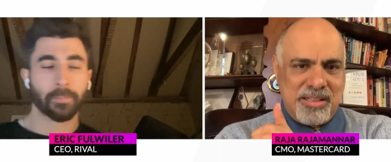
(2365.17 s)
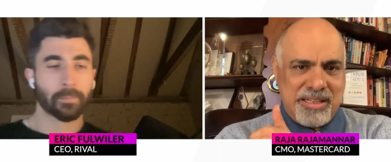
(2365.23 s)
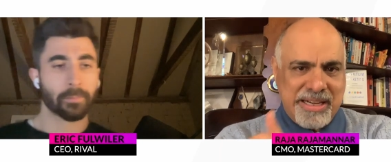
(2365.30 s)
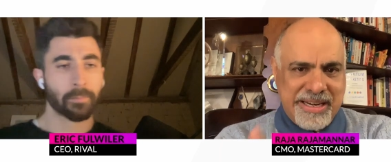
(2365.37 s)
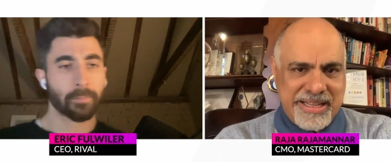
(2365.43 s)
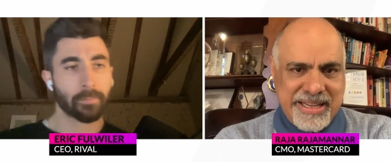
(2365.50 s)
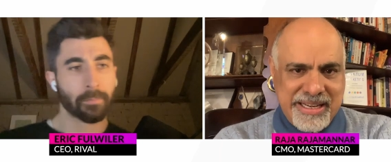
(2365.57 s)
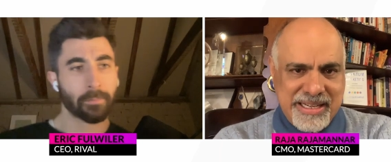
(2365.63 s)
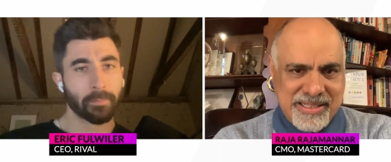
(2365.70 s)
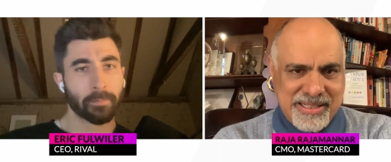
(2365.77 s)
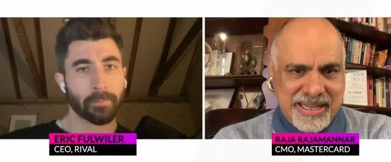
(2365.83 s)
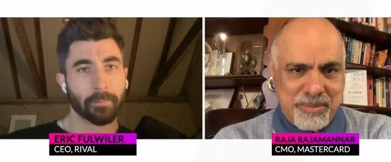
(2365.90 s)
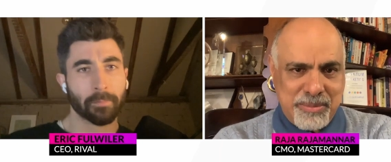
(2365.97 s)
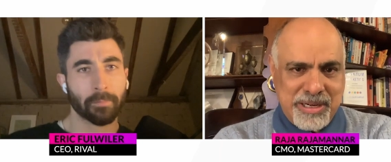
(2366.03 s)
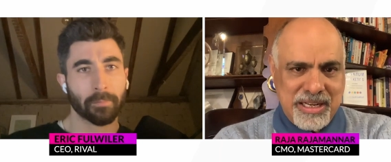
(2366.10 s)
Speaker 1: dedicate
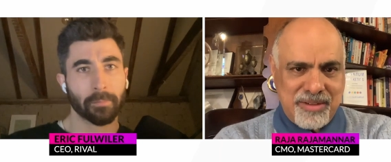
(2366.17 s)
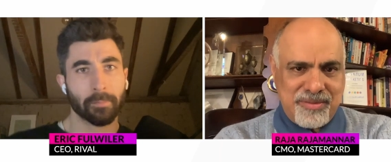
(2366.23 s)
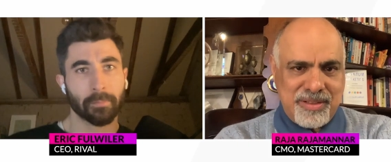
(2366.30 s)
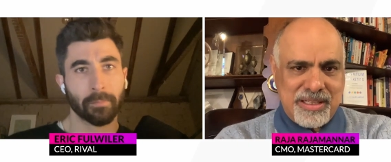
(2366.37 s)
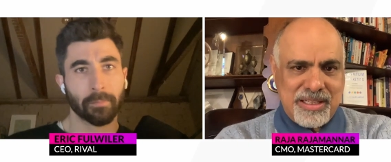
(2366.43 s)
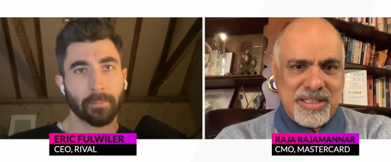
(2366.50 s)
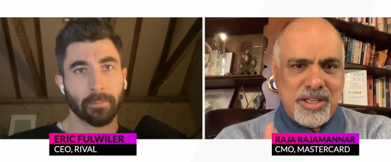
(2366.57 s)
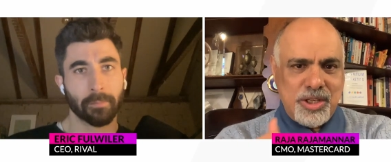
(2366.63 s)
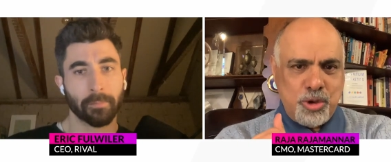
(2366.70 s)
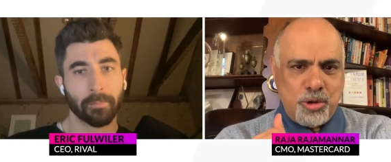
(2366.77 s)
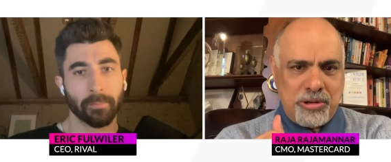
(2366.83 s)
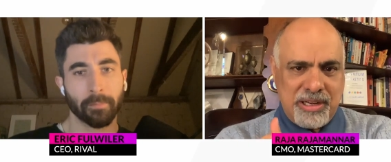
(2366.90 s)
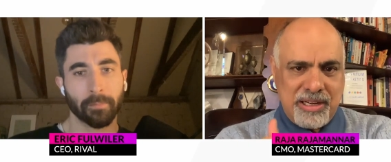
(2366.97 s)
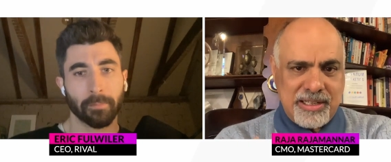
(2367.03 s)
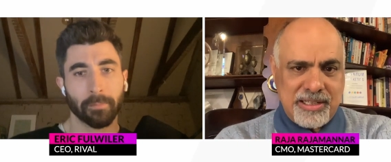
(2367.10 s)
time and effort to
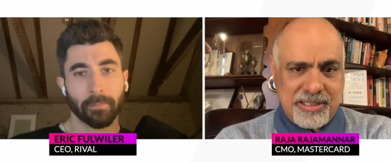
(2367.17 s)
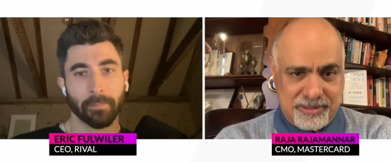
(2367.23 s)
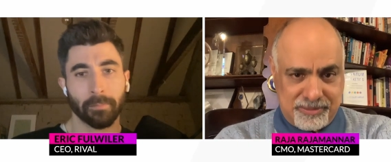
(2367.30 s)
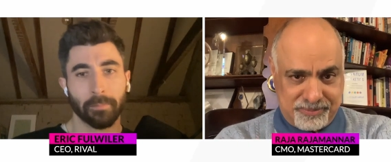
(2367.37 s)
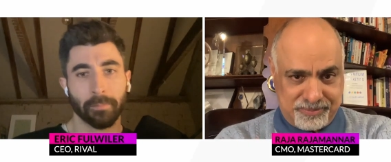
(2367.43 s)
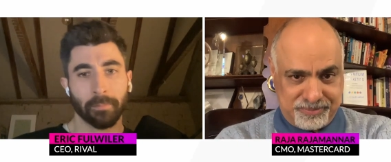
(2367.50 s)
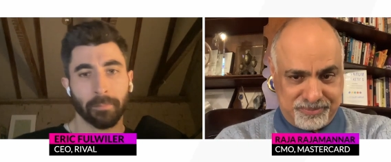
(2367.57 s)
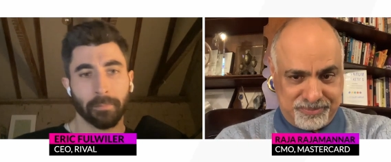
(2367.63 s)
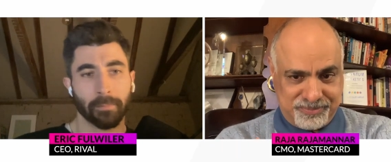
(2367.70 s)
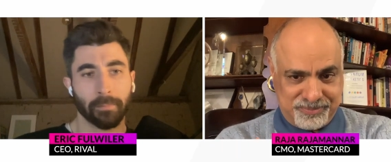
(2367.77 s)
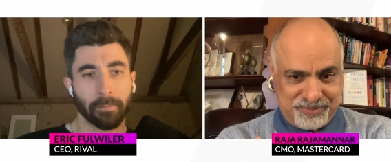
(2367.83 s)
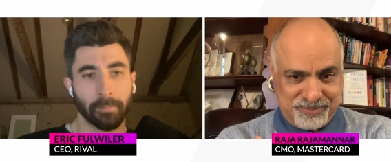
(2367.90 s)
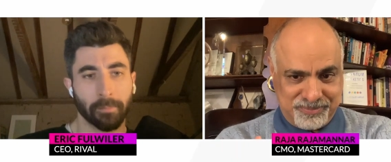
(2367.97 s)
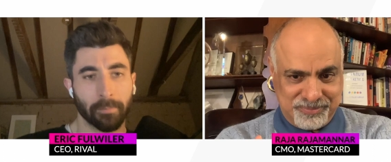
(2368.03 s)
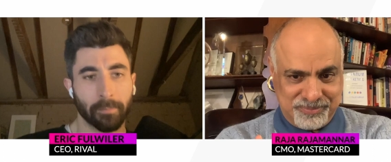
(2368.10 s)
learn.
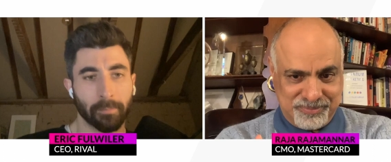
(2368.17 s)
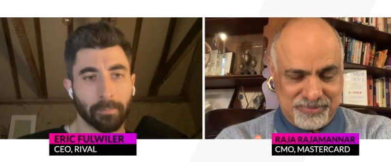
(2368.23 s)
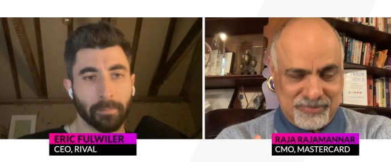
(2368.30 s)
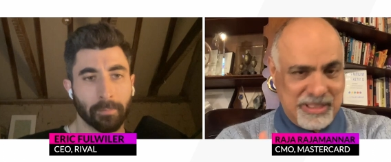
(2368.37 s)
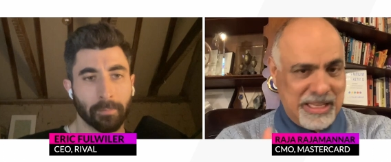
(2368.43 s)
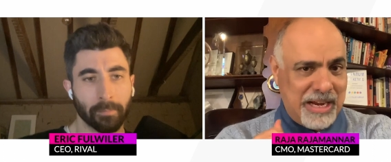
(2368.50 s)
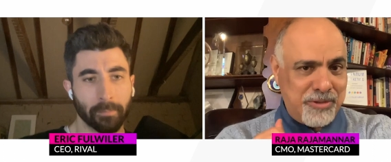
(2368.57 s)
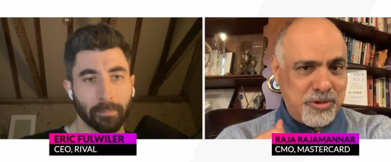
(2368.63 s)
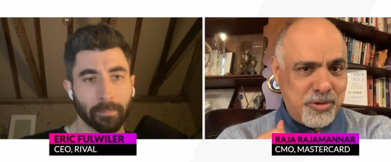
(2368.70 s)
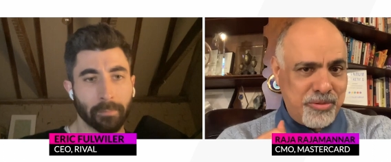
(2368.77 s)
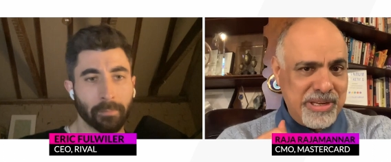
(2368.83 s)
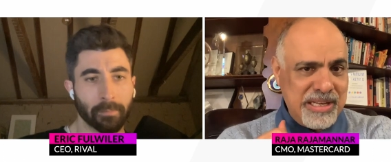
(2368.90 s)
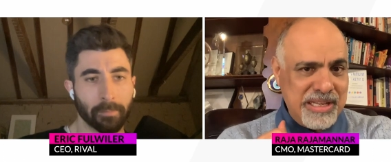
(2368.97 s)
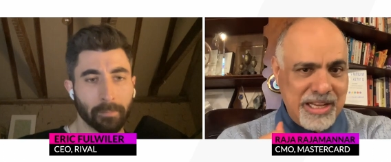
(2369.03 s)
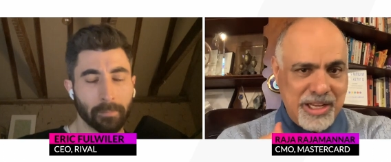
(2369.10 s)
They have to
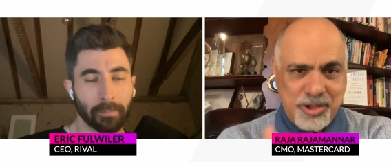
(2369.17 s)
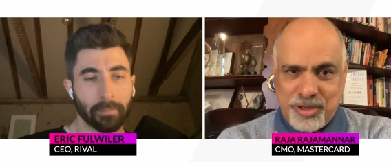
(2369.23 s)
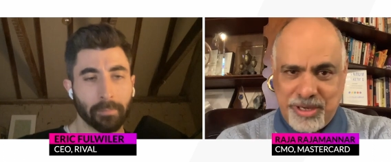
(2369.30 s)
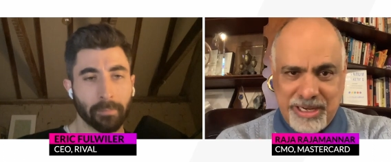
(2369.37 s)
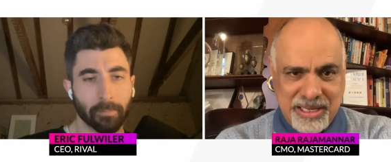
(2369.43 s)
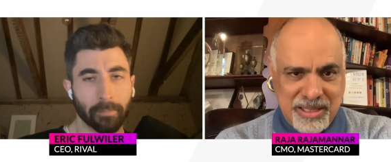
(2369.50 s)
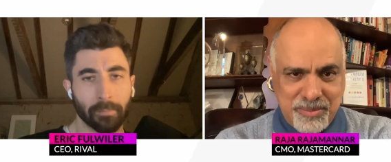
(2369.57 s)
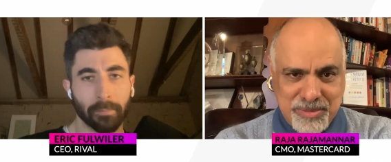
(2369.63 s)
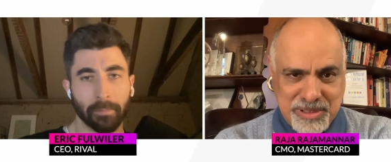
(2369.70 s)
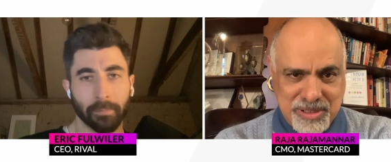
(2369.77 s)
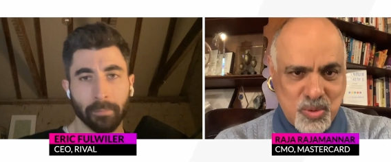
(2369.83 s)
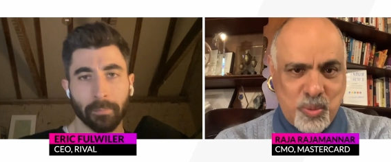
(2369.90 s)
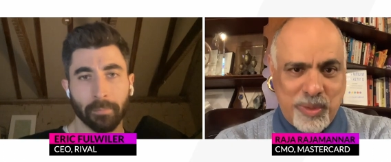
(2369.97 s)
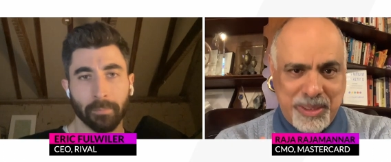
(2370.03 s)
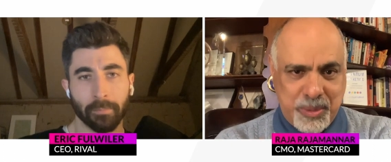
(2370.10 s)
really educate
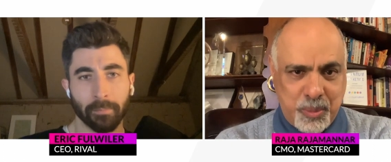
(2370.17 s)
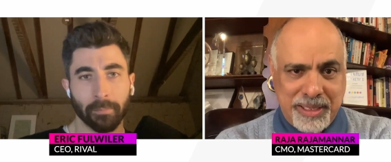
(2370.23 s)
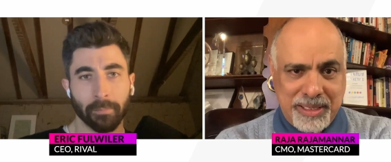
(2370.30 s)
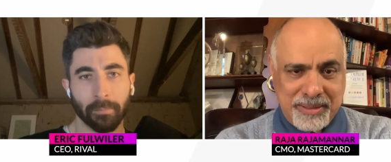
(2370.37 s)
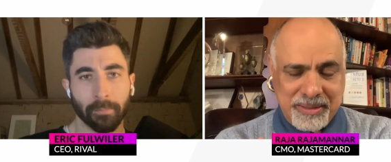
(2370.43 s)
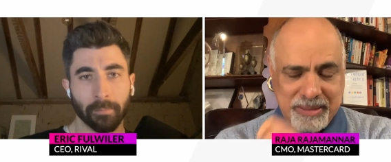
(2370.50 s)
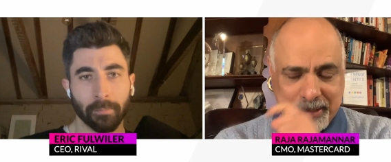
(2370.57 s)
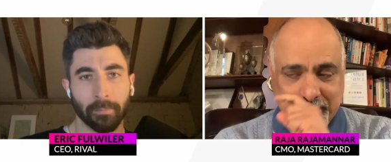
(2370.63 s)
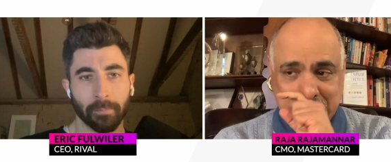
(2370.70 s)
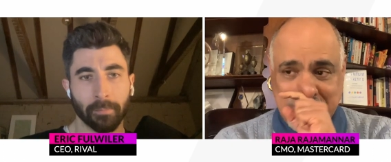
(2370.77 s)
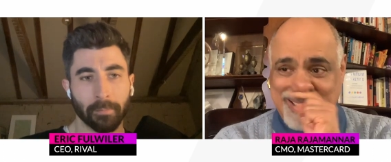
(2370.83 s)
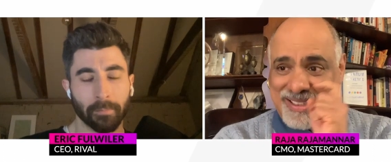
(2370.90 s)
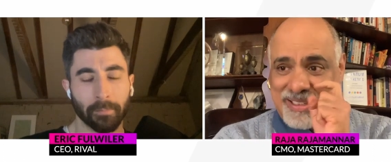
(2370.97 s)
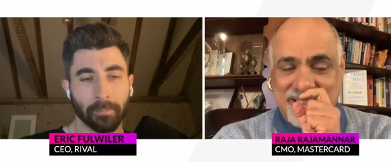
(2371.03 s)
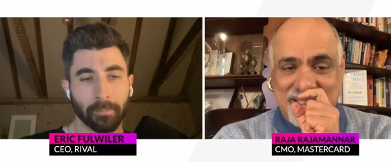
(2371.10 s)
themselves quite well
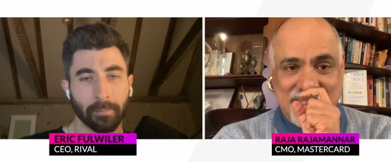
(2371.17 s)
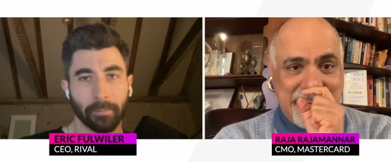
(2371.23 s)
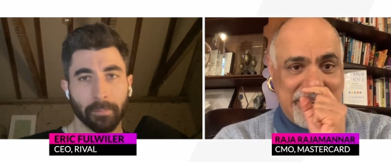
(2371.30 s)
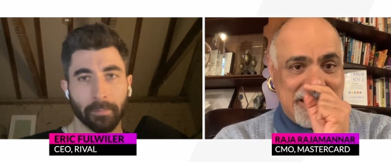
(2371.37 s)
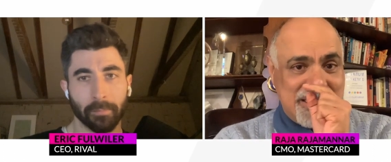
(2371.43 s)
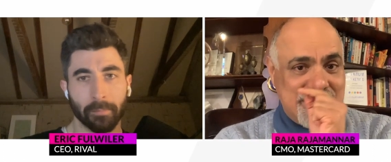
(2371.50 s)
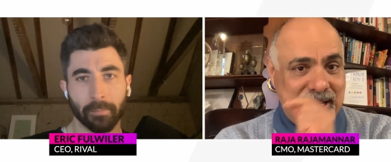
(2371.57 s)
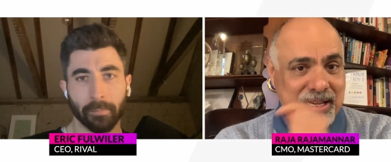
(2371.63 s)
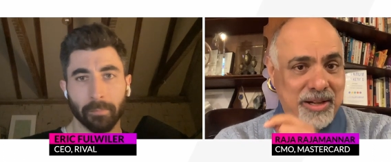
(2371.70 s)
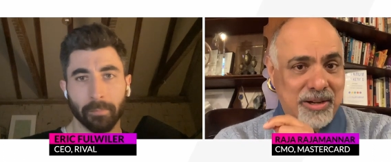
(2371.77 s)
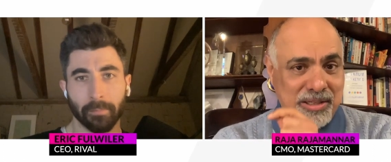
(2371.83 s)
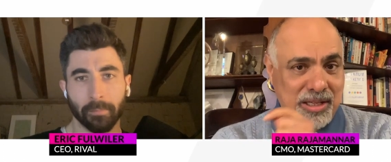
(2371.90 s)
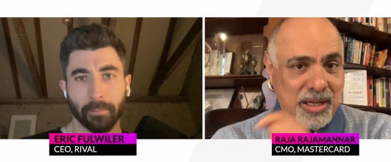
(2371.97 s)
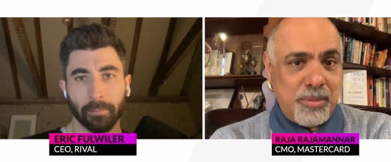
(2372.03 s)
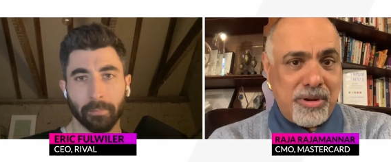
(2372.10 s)
and stay
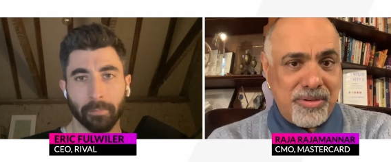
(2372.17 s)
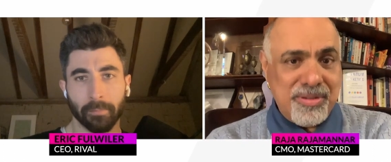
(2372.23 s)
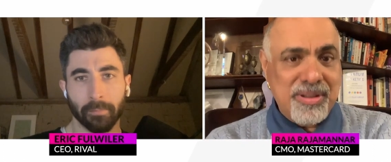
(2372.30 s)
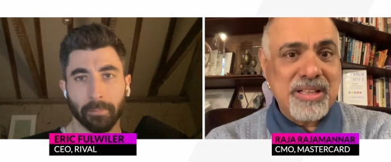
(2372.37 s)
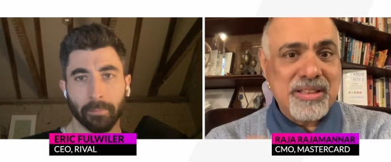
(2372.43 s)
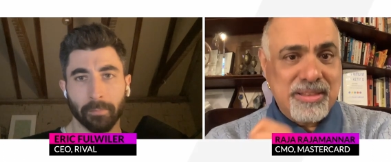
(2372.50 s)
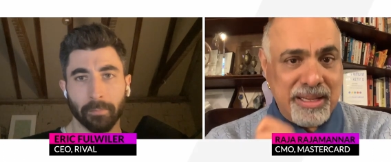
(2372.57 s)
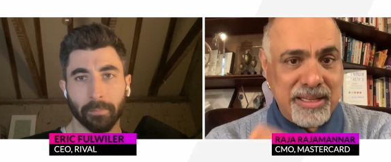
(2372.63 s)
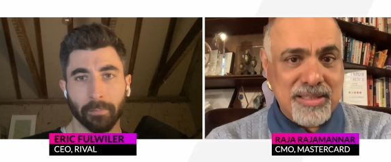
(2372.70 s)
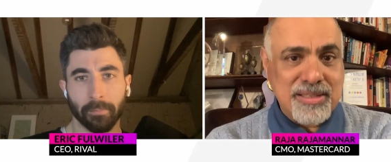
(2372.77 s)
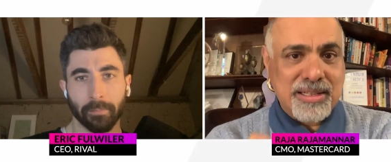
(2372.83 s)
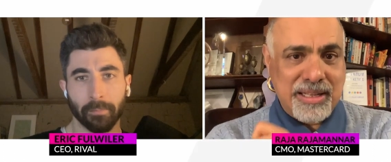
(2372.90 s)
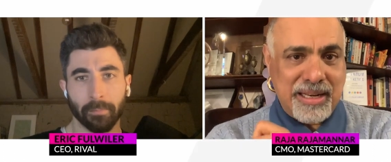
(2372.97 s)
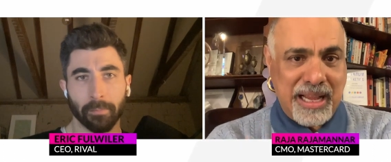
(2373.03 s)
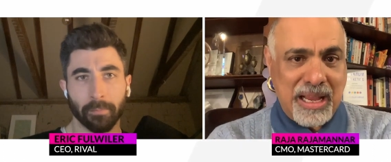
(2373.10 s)
on top of things
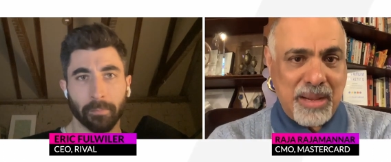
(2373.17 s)
that are